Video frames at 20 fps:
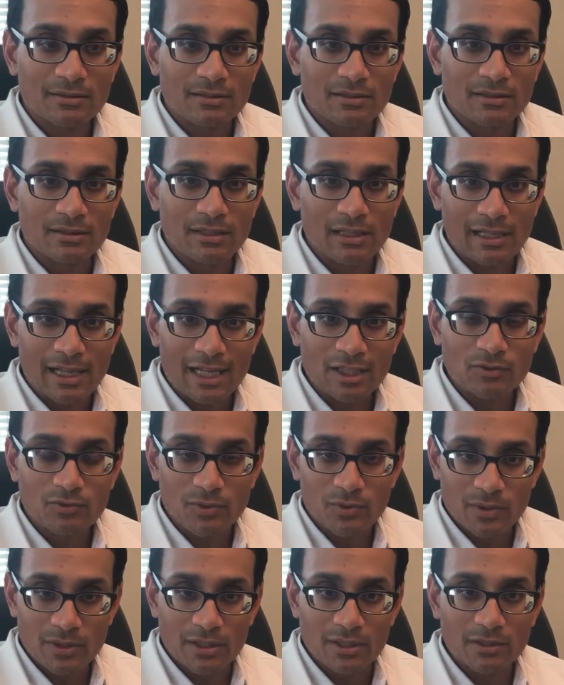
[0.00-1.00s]
in the last
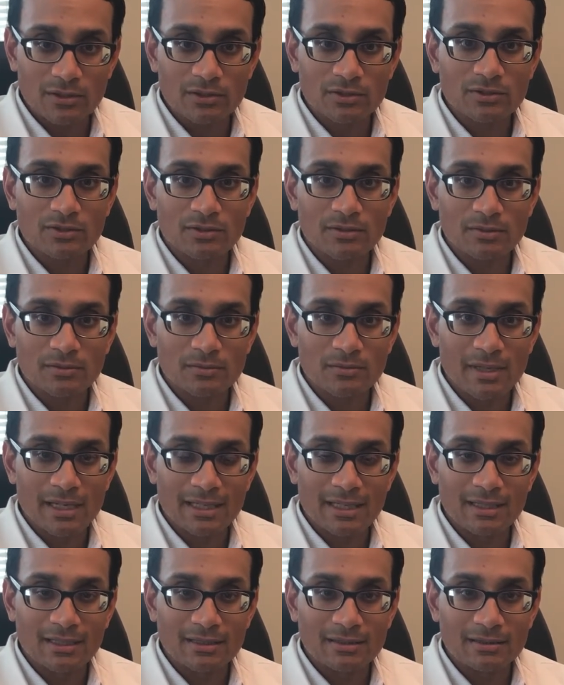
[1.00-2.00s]
few years,
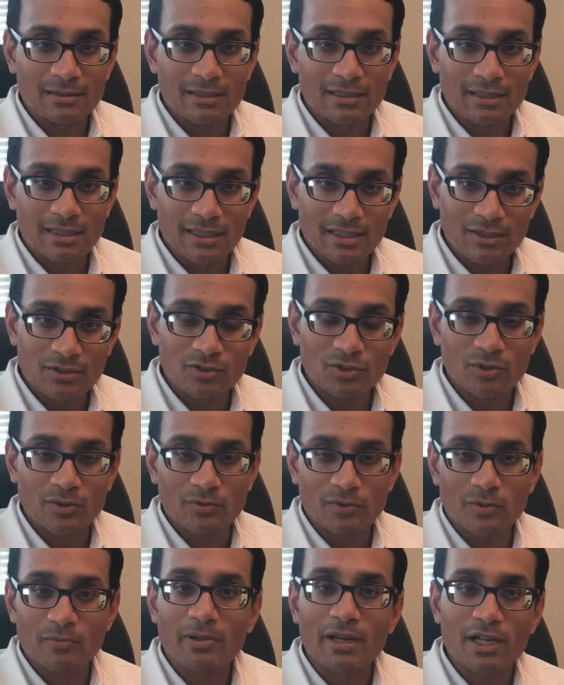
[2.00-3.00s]
making it easier
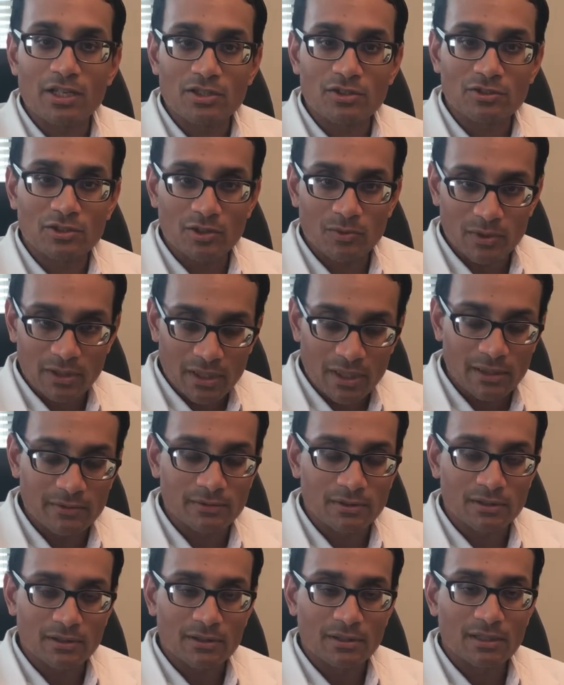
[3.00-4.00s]
for patients to
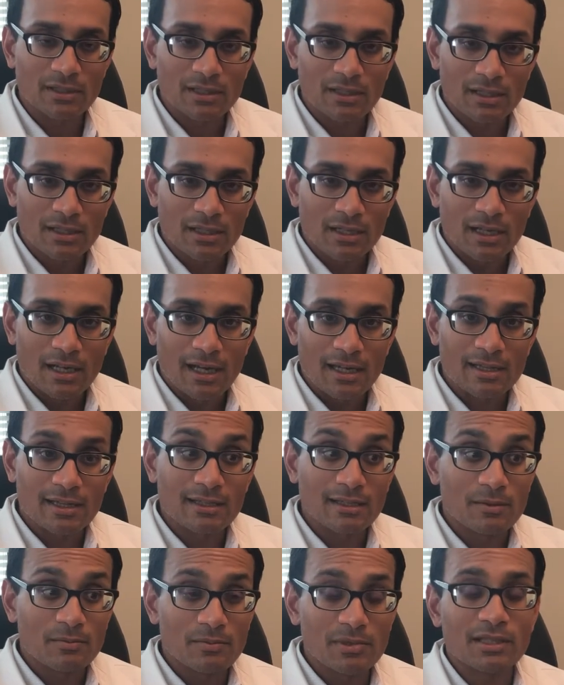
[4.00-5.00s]
recover. I
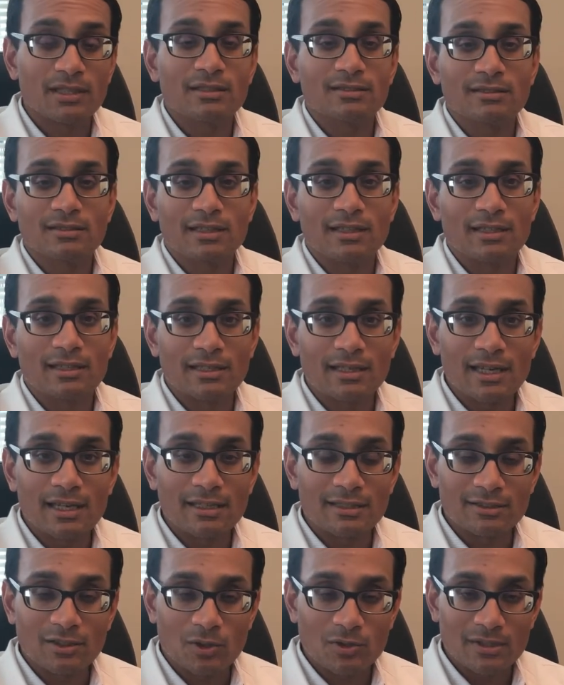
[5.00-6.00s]
think the biggest thing again
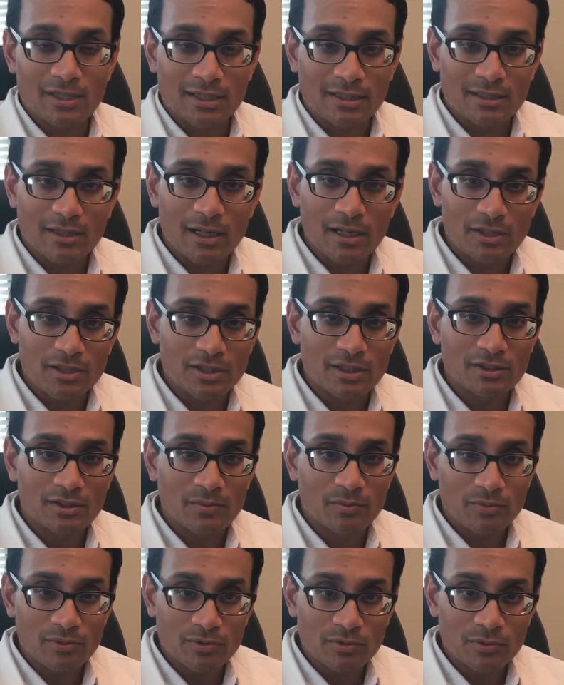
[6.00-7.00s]
is our technology is
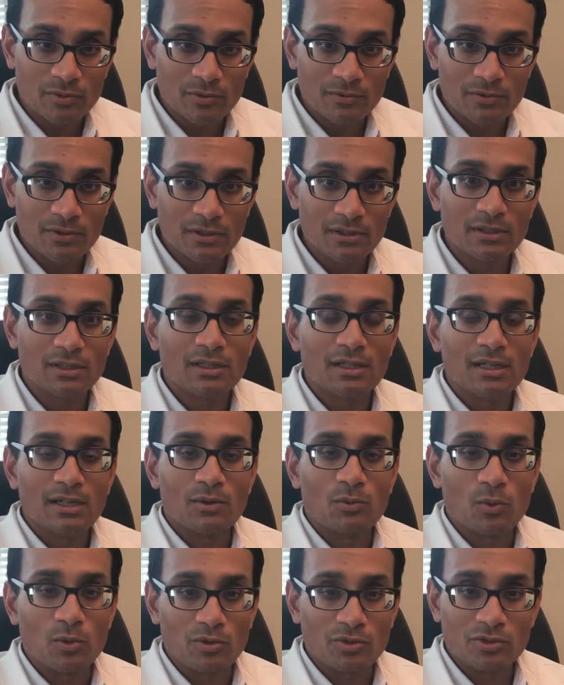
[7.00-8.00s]
improved,
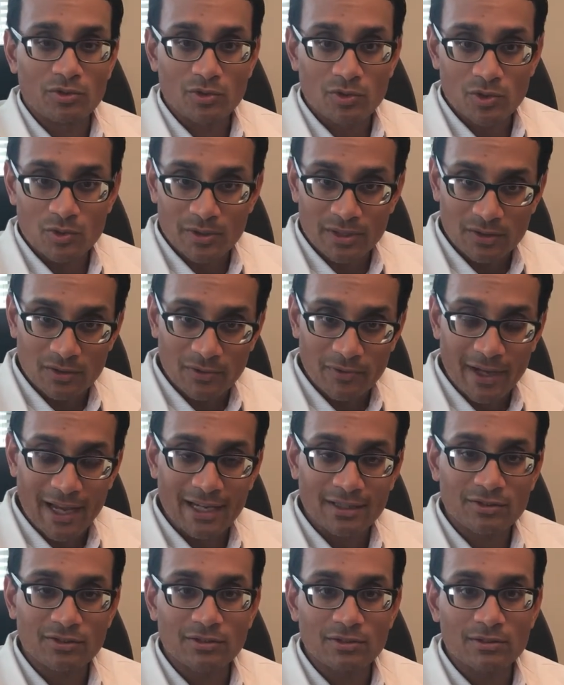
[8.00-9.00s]
where surgery is
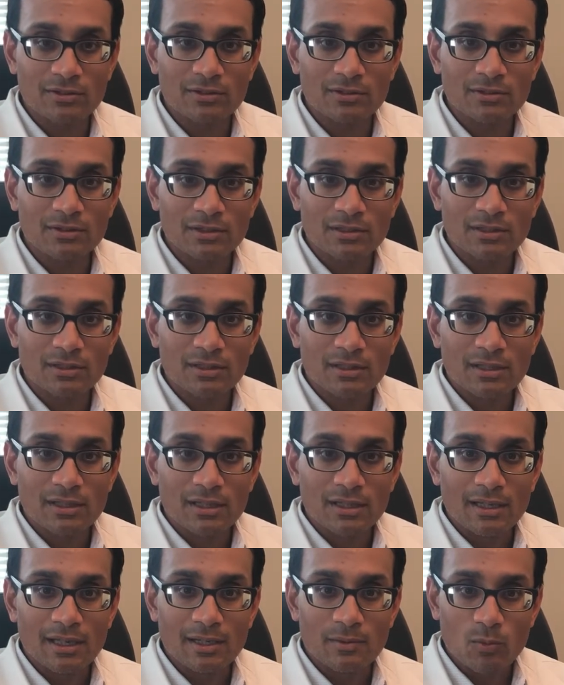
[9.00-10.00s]
faster
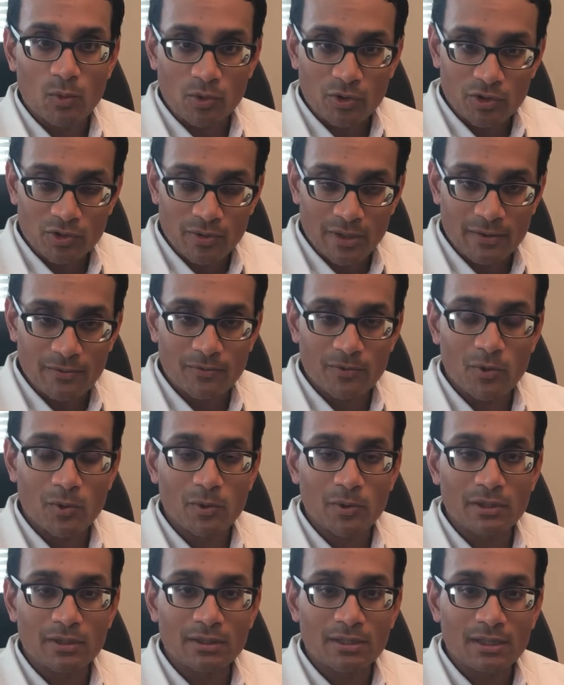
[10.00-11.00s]
and more
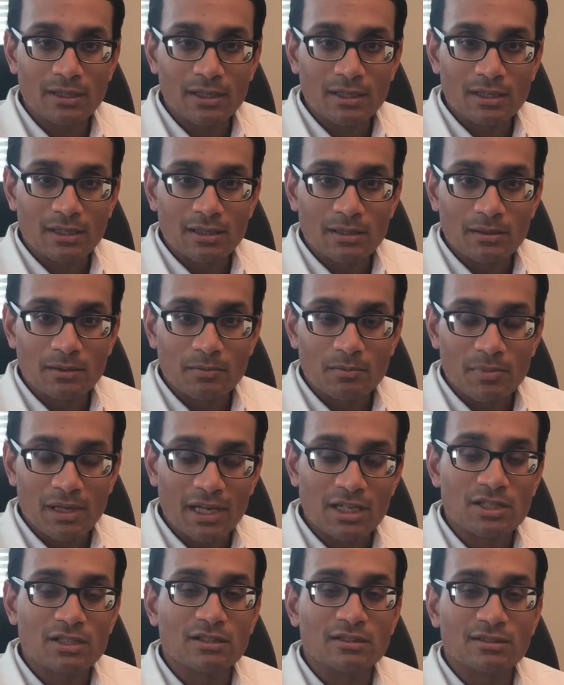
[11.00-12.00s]
straightforward.
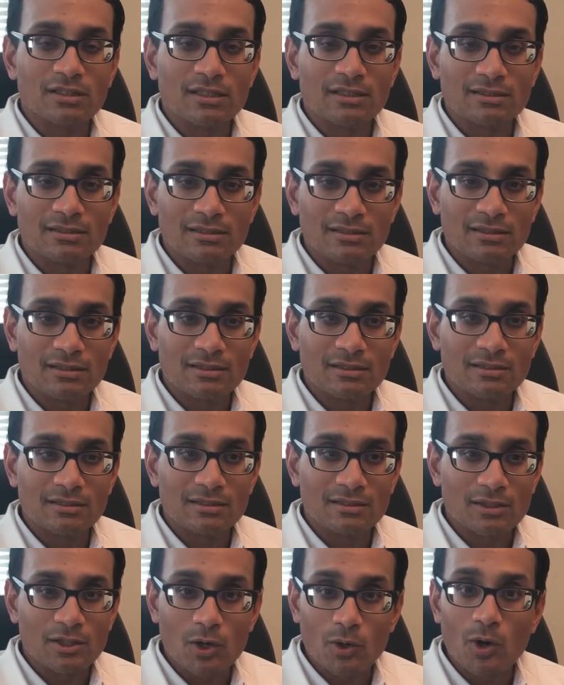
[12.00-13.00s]
Patients can
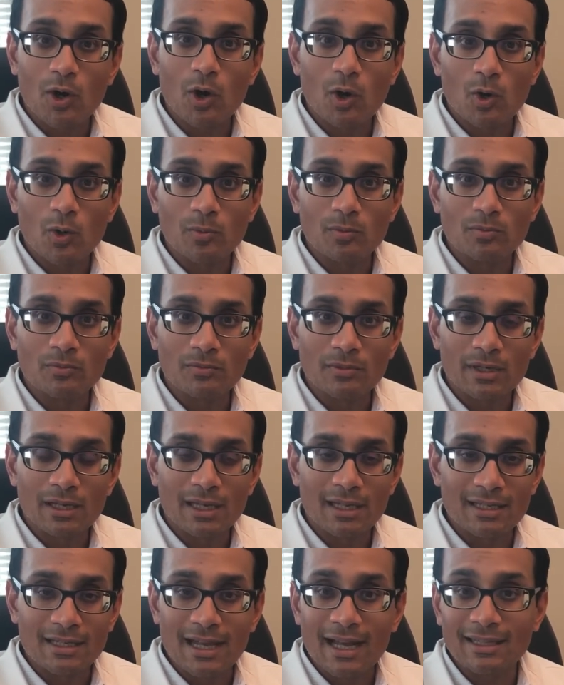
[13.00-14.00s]
go home
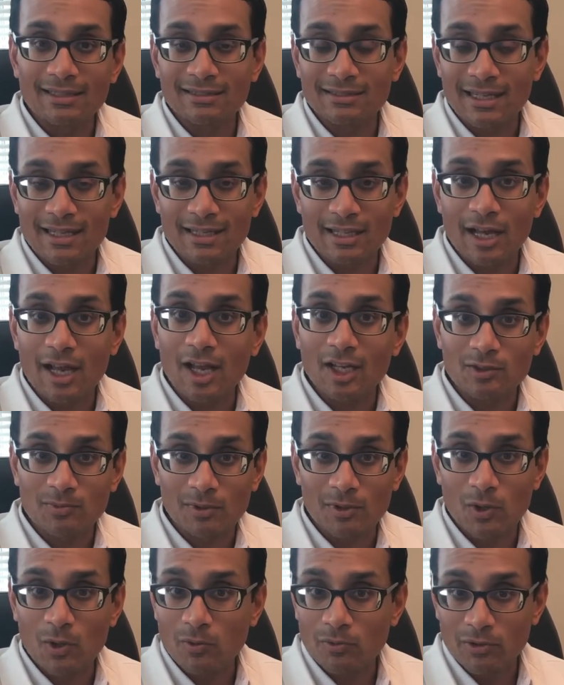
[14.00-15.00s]
and not stay in the
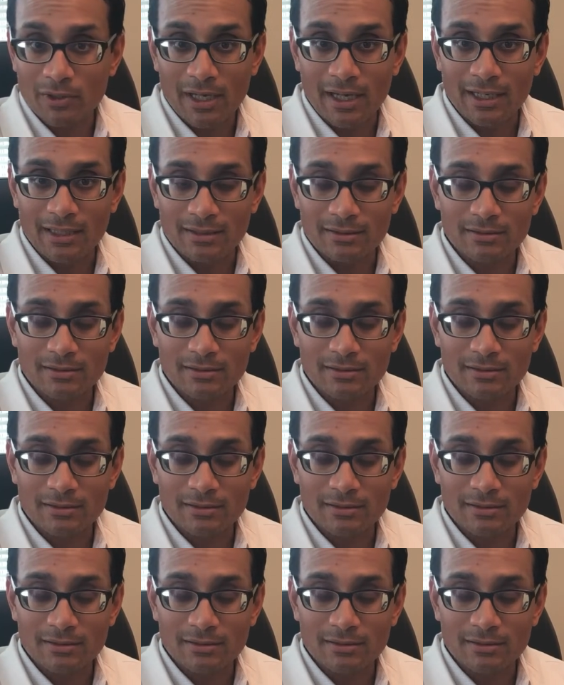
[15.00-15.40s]
hospital overnight.